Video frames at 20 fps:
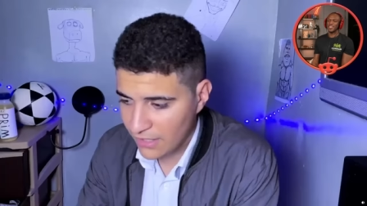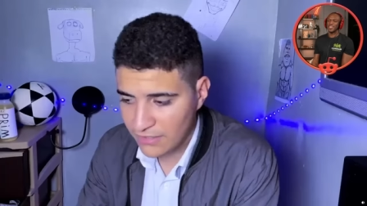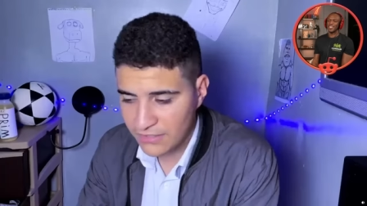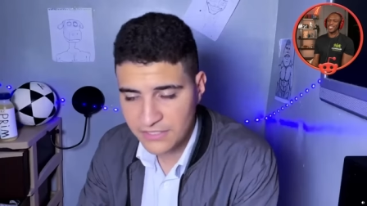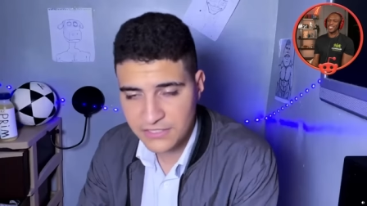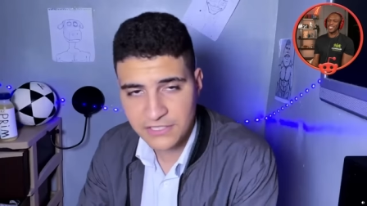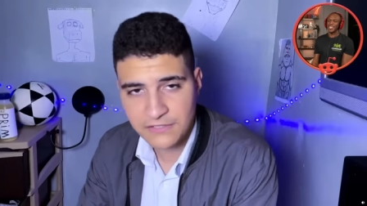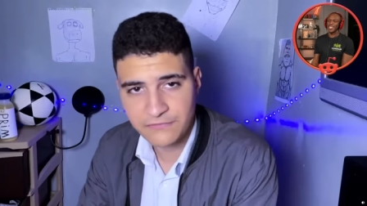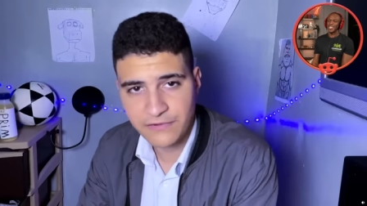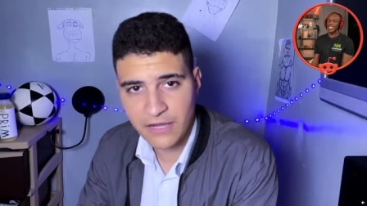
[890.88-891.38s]

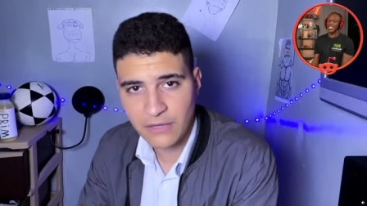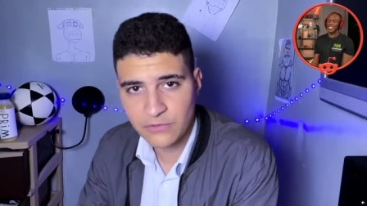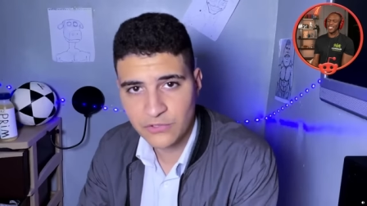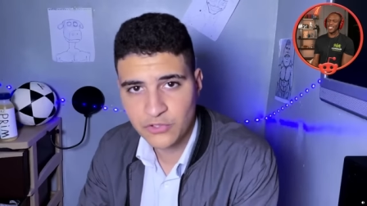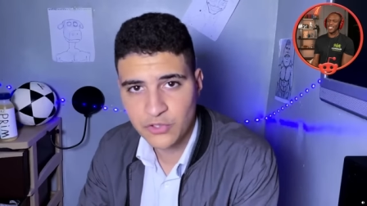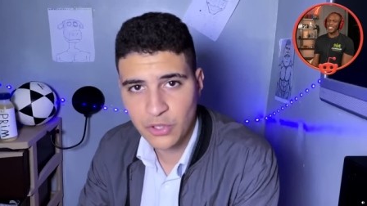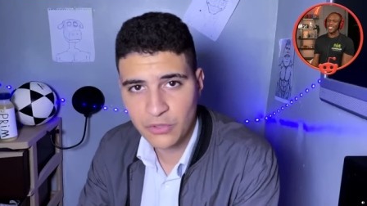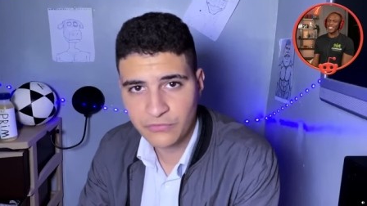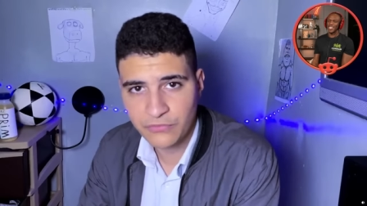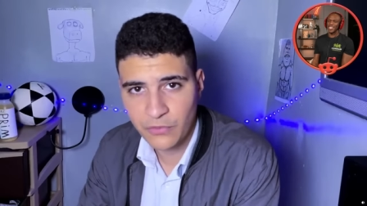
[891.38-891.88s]
honest, if I
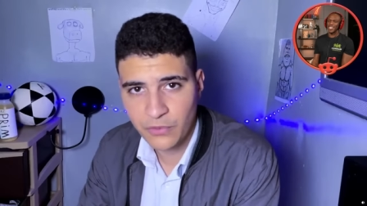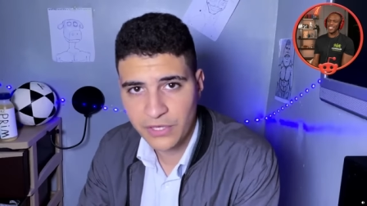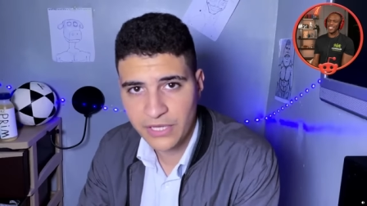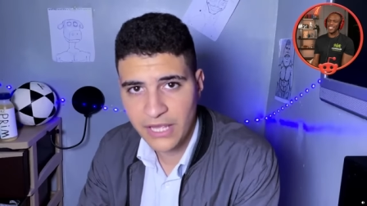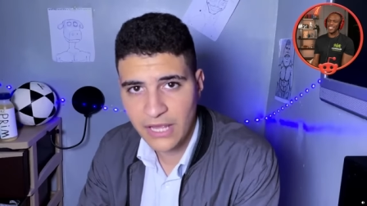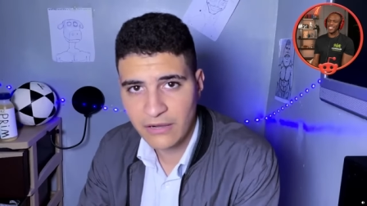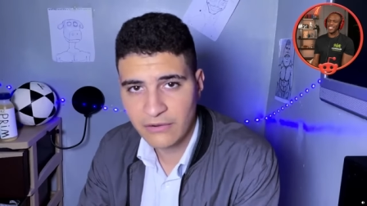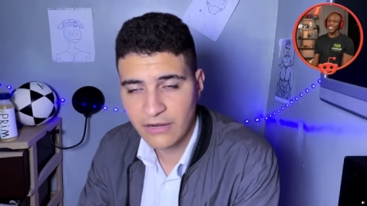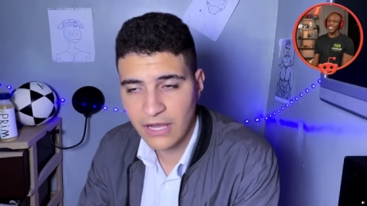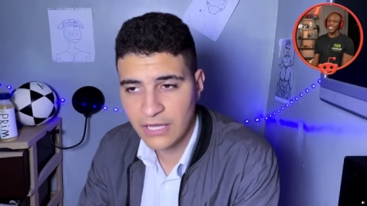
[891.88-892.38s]
was Joe
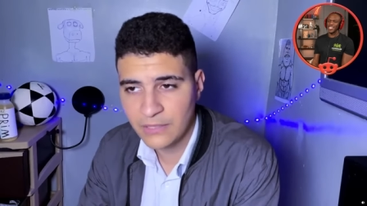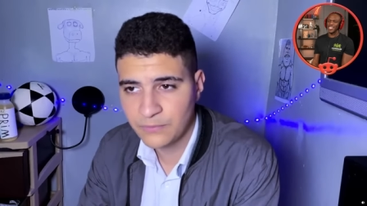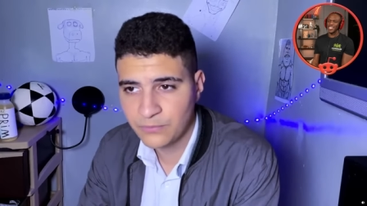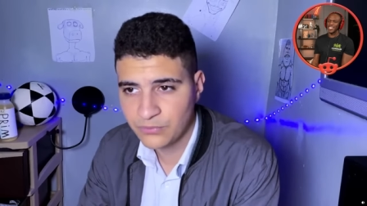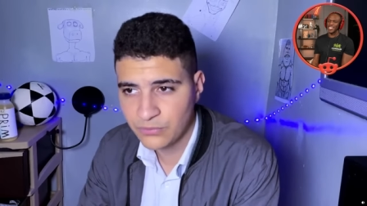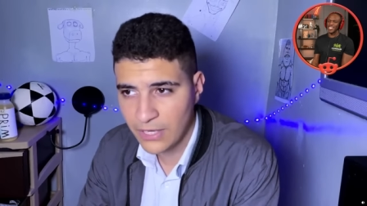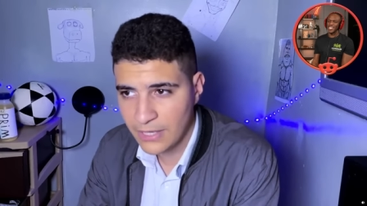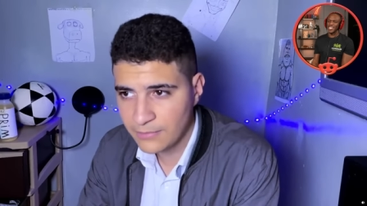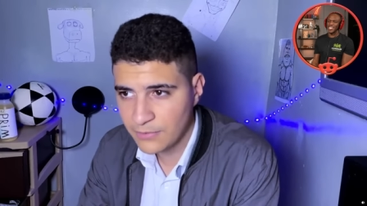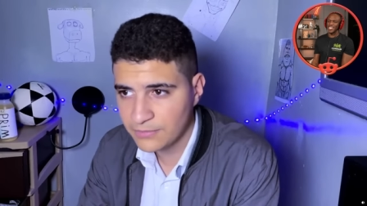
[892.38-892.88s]
Fournier, I'd
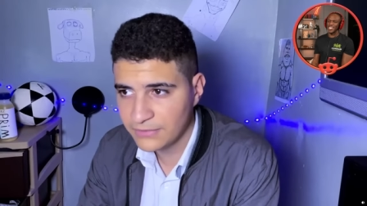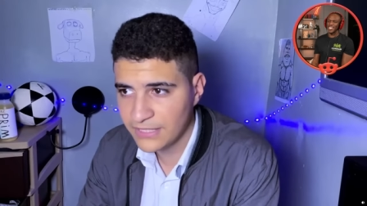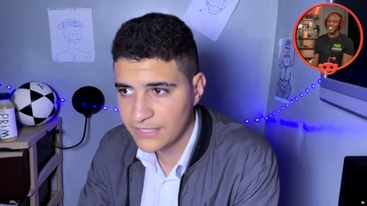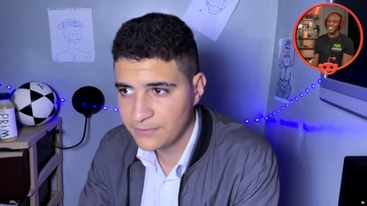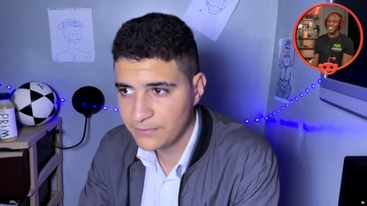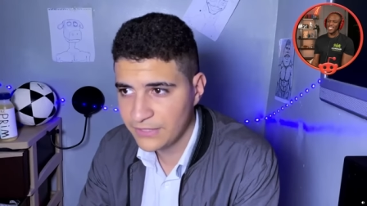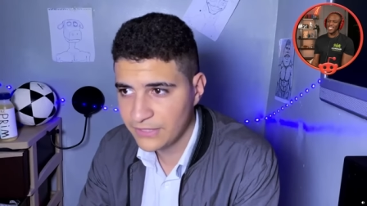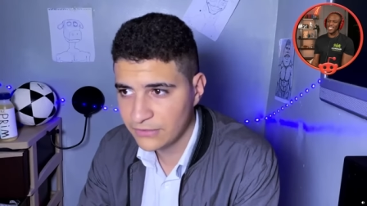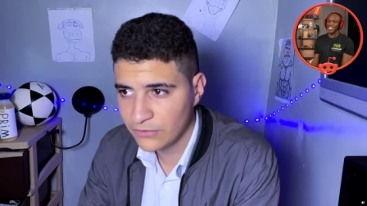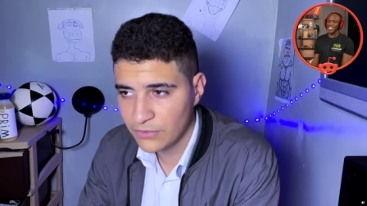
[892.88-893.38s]

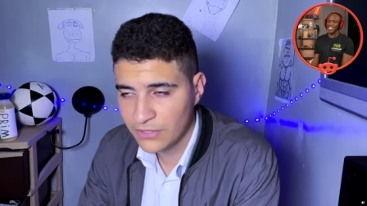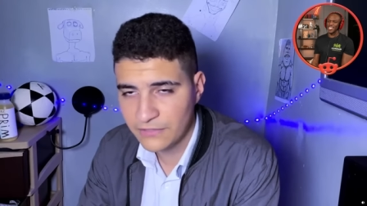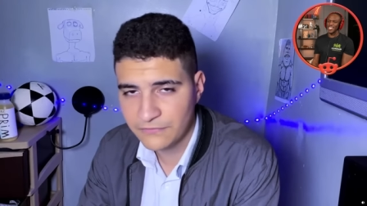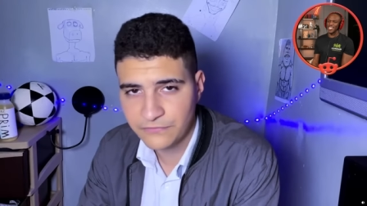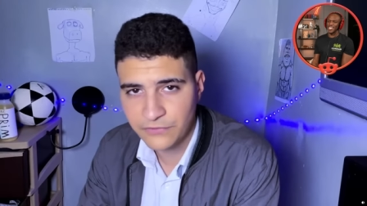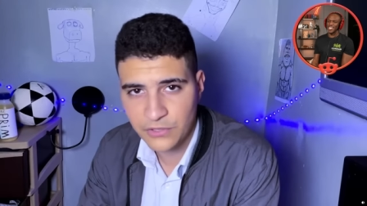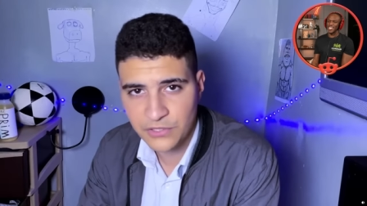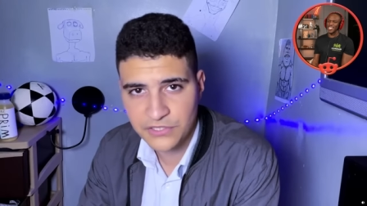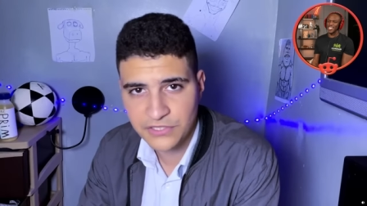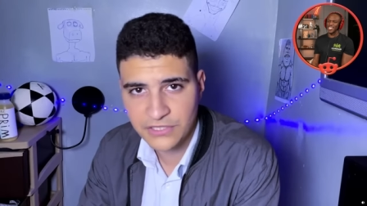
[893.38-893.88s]
probably be
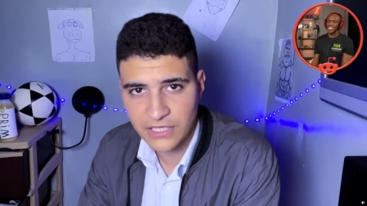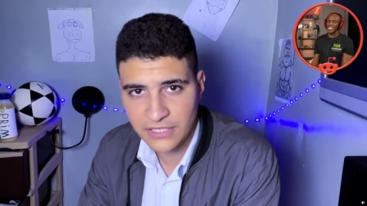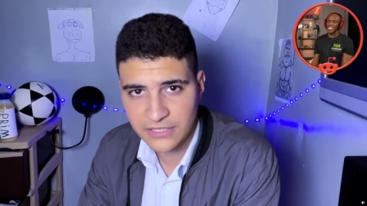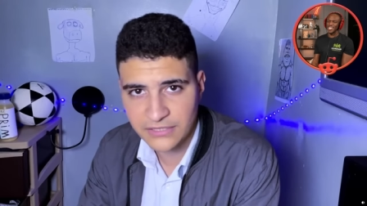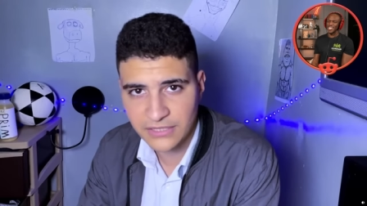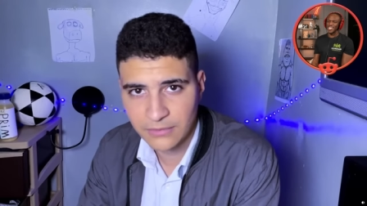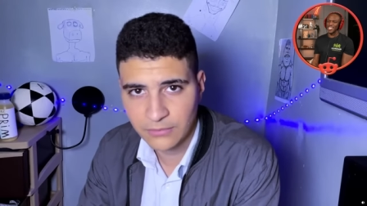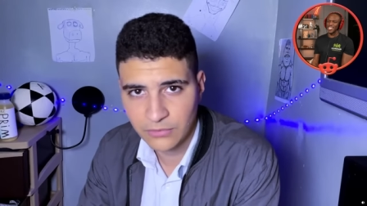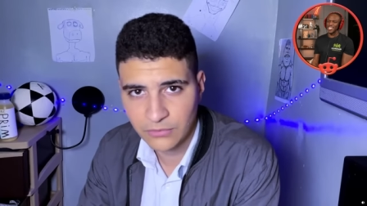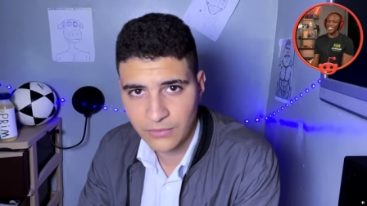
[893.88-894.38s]
looking for a
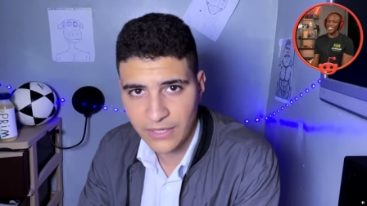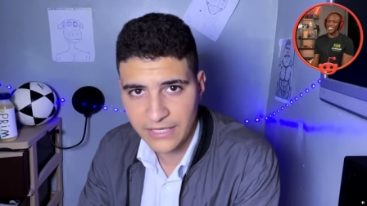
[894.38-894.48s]
stunt double